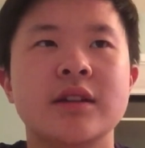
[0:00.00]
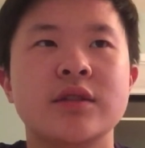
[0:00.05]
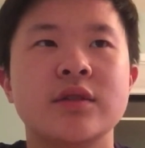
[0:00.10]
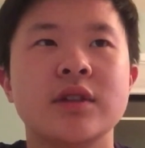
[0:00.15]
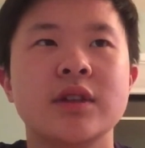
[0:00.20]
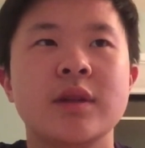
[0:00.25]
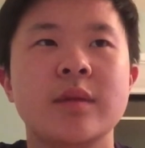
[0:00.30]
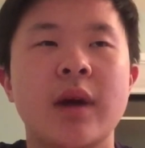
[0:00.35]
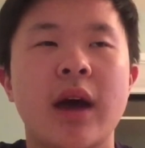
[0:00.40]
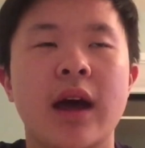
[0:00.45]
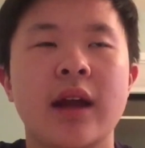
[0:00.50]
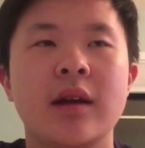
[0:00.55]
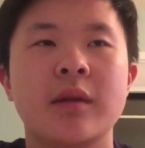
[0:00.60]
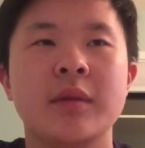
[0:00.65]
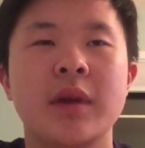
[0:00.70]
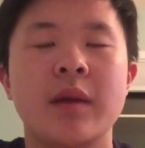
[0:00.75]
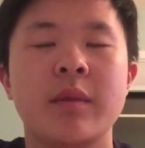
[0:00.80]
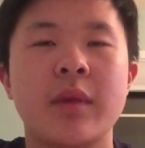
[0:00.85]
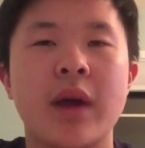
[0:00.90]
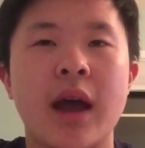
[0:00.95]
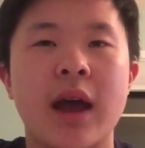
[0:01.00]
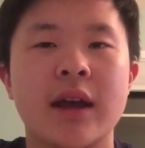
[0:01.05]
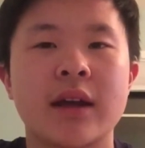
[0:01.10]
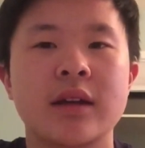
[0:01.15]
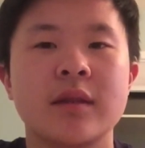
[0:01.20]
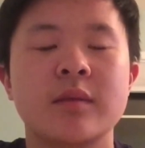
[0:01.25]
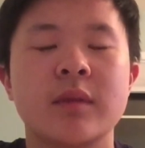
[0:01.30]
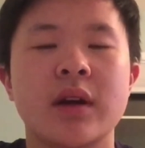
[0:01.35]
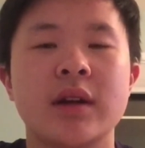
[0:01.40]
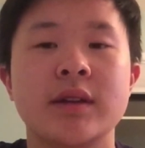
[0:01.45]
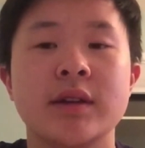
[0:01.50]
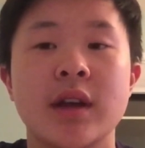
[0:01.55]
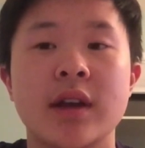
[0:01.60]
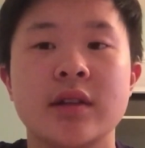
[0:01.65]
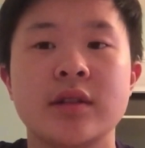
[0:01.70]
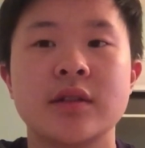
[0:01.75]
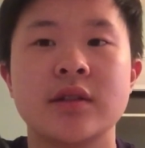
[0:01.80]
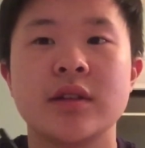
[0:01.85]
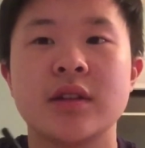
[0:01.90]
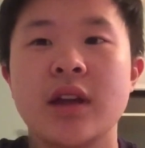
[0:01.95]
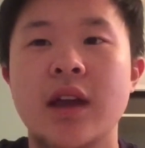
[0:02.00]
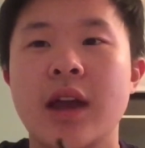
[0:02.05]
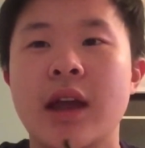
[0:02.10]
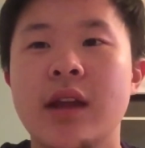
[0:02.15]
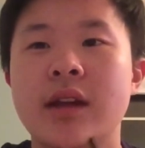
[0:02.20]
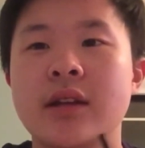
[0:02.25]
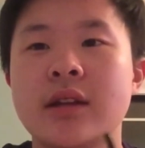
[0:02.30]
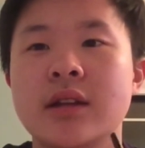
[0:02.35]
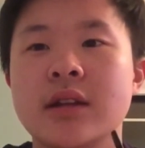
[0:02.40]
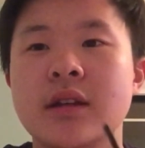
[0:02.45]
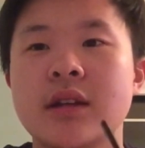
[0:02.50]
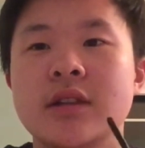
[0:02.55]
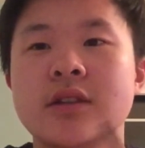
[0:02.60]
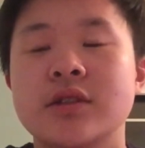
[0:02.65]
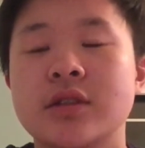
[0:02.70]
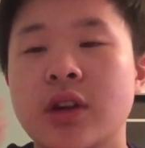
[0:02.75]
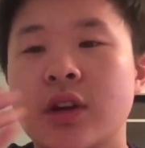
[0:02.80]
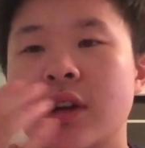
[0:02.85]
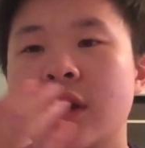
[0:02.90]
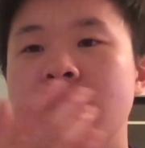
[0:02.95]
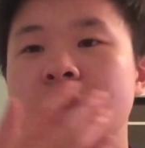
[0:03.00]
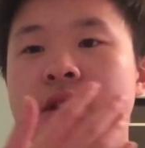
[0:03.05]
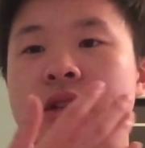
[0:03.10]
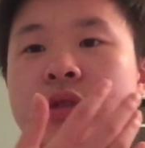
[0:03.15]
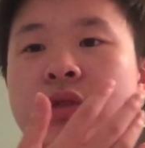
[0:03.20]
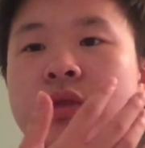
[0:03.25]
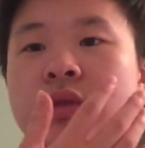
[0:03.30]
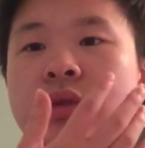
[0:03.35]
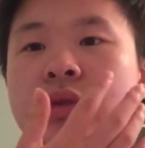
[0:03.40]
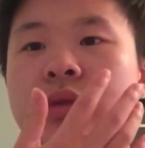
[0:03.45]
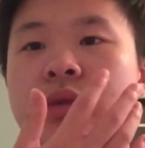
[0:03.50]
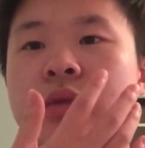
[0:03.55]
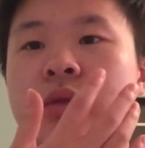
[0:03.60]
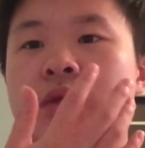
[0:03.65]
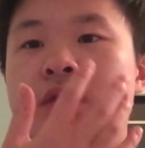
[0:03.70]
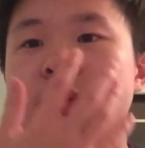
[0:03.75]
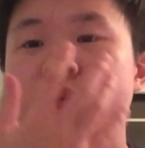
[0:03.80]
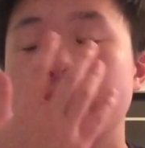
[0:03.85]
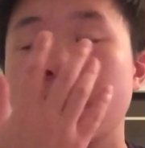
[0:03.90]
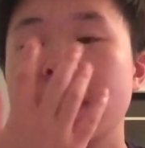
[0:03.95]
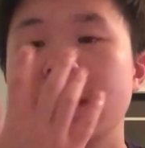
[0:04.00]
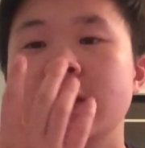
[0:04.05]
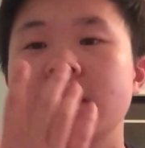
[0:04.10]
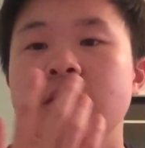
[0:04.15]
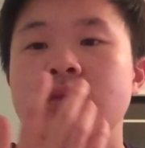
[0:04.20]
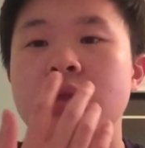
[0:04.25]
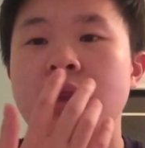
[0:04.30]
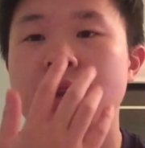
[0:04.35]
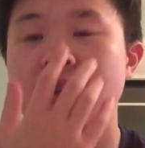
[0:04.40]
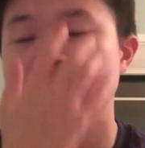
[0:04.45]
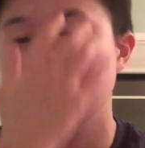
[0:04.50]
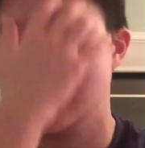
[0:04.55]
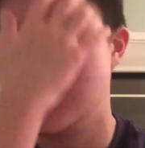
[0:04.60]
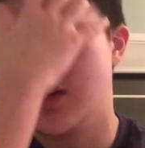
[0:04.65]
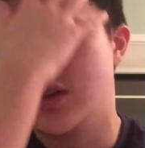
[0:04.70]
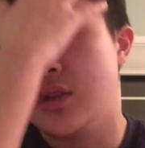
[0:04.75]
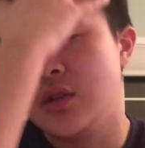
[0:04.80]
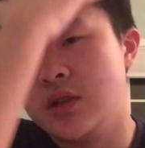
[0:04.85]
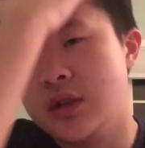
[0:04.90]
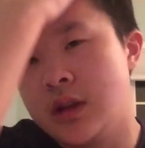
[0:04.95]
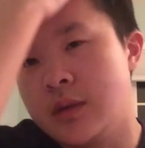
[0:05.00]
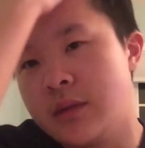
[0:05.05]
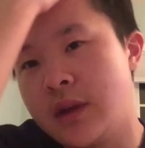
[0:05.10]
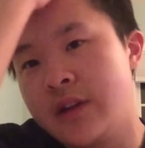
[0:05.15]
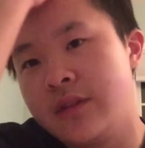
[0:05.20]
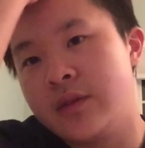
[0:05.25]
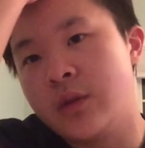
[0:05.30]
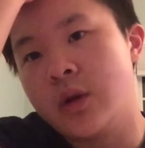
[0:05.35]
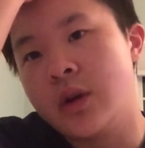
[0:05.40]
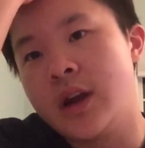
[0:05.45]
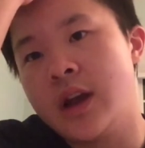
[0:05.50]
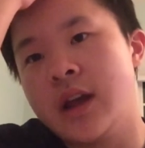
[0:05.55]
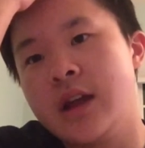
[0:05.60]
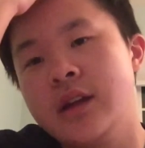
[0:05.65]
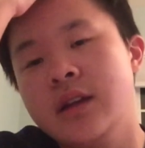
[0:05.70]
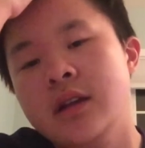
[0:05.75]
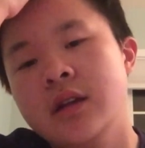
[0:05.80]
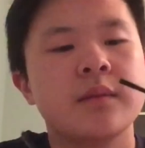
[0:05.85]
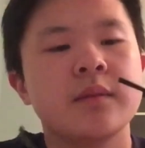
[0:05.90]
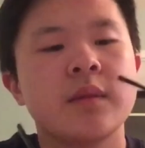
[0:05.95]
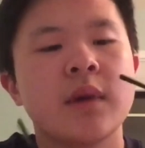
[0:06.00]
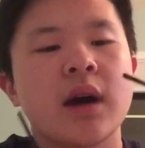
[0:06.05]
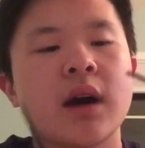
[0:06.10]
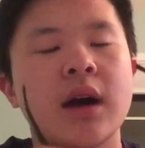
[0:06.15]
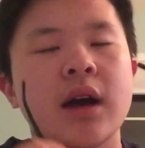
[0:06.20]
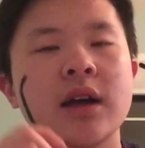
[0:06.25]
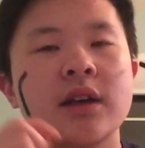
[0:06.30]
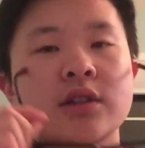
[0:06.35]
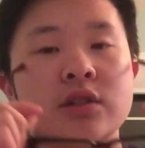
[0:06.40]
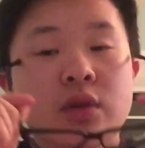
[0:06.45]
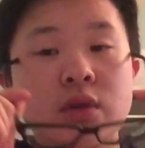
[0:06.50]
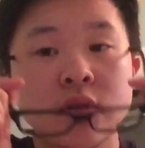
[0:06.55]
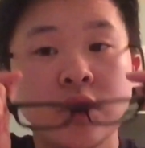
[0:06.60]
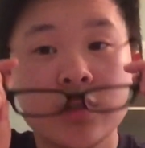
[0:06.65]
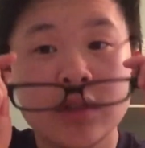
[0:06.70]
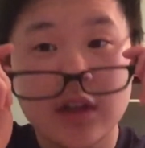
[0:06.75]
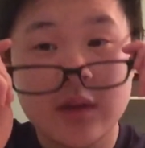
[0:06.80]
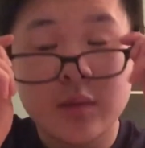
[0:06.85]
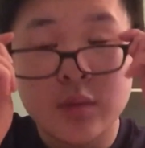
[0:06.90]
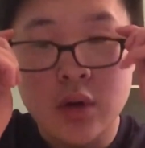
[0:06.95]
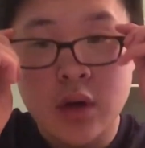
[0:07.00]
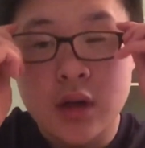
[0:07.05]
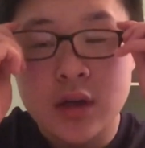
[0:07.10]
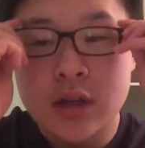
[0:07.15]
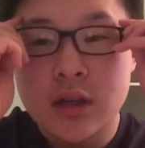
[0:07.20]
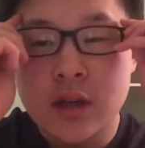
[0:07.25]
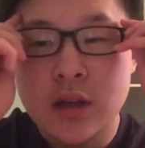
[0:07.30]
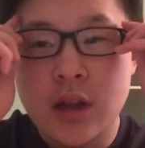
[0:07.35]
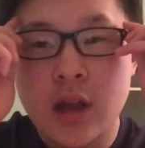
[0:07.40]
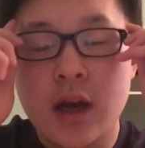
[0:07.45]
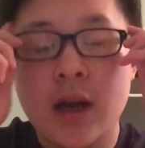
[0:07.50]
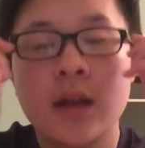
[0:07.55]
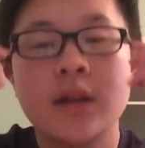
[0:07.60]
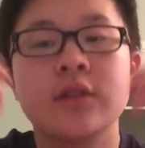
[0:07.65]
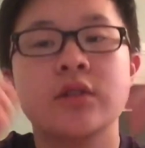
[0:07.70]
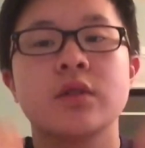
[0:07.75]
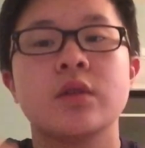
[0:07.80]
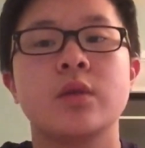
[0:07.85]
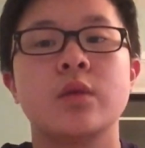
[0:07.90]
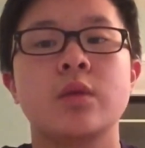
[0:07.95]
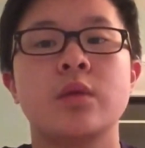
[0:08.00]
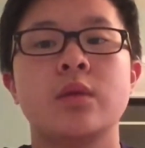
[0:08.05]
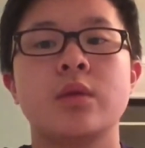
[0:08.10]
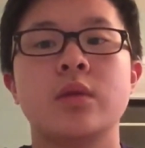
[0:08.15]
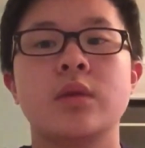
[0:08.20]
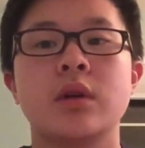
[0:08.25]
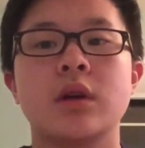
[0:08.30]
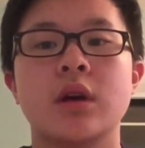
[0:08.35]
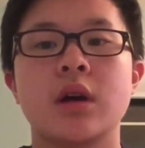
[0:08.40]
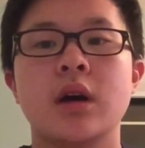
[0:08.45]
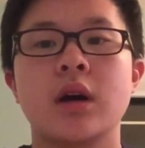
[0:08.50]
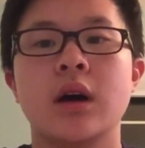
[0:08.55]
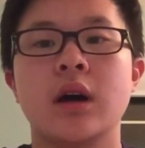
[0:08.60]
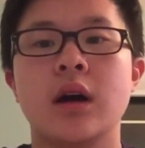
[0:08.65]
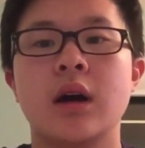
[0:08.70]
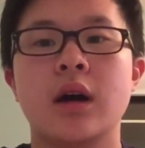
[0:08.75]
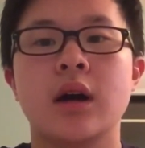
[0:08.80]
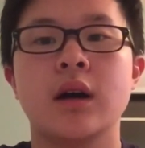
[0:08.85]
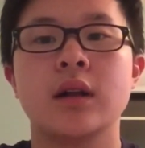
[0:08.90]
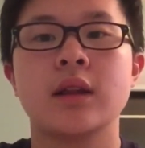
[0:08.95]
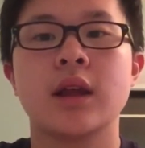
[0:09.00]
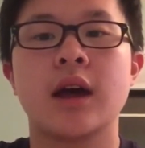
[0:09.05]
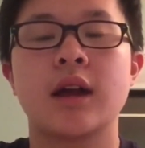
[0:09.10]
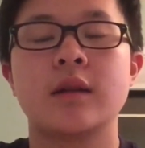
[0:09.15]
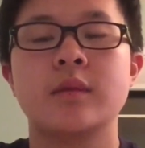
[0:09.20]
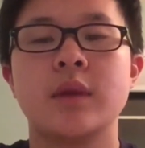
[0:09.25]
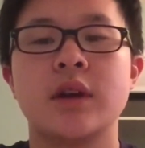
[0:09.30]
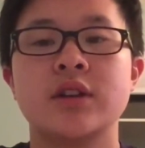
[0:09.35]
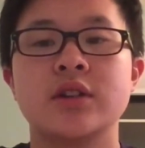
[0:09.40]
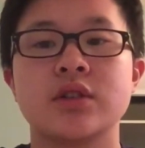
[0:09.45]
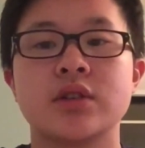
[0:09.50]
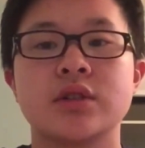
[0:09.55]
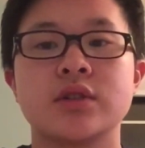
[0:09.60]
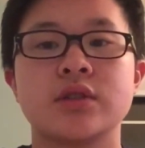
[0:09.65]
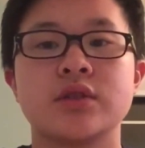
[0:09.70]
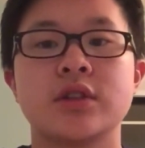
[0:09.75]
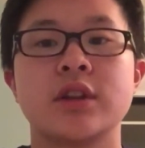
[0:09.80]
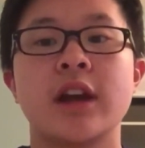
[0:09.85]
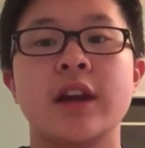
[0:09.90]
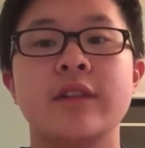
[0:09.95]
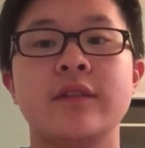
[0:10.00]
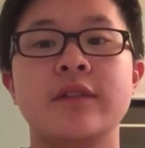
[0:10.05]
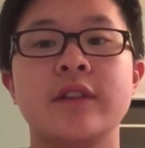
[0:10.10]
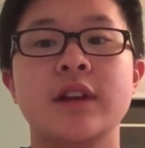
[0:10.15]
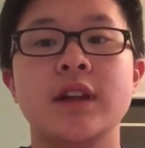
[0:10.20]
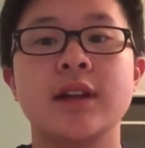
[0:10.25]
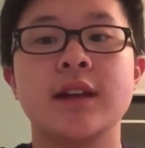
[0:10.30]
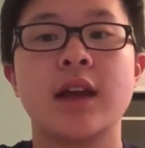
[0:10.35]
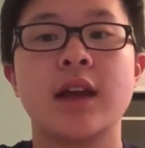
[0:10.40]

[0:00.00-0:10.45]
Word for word: it's really bad on my back and my chest, and it's starting to spread to places other than my forehead. My shoulders have broadened a lot, so a lot of my shirts are tight-fitting